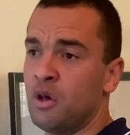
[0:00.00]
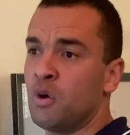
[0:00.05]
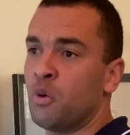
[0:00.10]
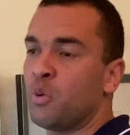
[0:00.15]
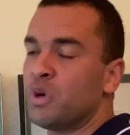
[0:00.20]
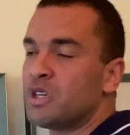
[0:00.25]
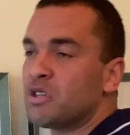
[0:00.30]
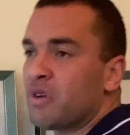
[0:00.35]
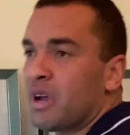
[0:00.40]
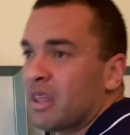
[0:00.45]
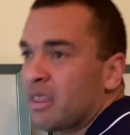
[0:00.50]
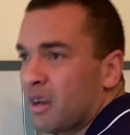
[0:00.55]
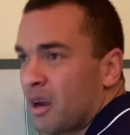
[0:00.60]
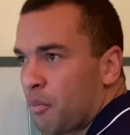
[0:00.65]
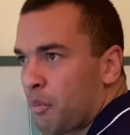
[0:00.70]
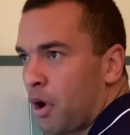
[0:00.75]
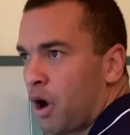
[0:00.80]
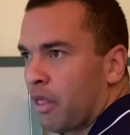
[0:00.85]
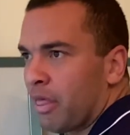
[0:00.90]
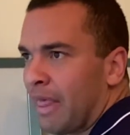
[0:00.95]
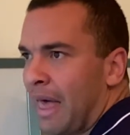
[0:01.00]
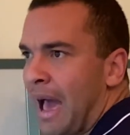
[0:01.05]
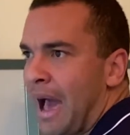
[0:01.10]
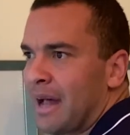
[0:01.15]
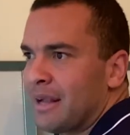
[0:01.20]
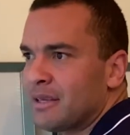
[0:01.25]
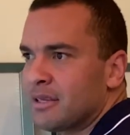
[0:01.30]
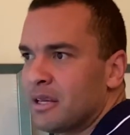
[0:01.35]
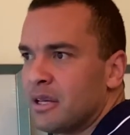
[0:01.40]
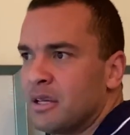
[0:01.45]
We strengthen up our
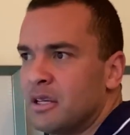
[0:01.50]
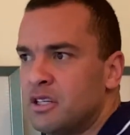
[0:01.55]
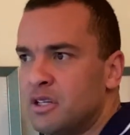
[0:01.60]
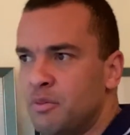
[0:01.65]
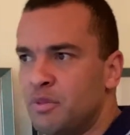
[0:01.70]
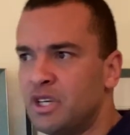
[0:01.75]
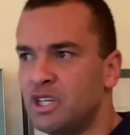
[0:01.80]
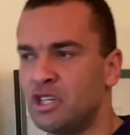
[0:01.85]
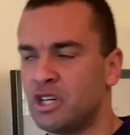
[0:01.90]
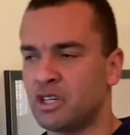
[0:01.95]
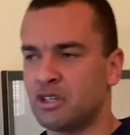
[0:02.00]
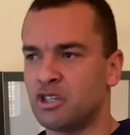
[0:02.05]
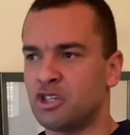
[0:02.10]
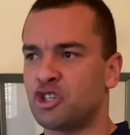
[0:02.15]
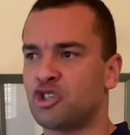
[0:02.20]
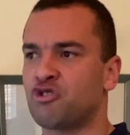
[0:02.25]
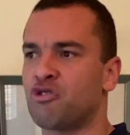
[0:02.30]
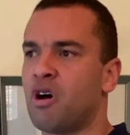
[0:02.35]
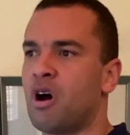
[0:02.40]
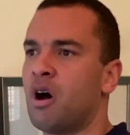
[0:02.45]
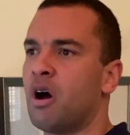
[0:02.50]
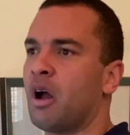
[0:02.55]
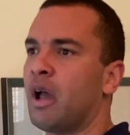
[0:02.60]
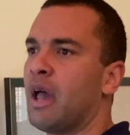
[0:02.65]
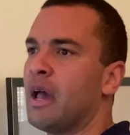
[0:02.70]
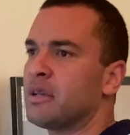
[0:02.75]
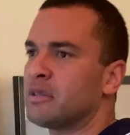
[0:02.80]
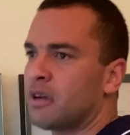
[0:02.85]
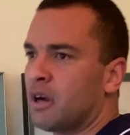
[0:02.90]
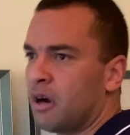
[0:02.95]
lats to be just as strong
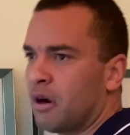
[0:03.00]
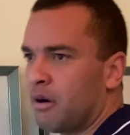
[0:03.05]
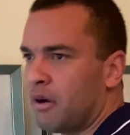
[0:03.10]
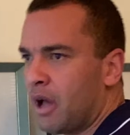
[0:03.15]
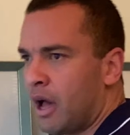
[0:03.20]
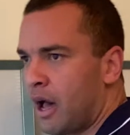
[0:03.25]
as our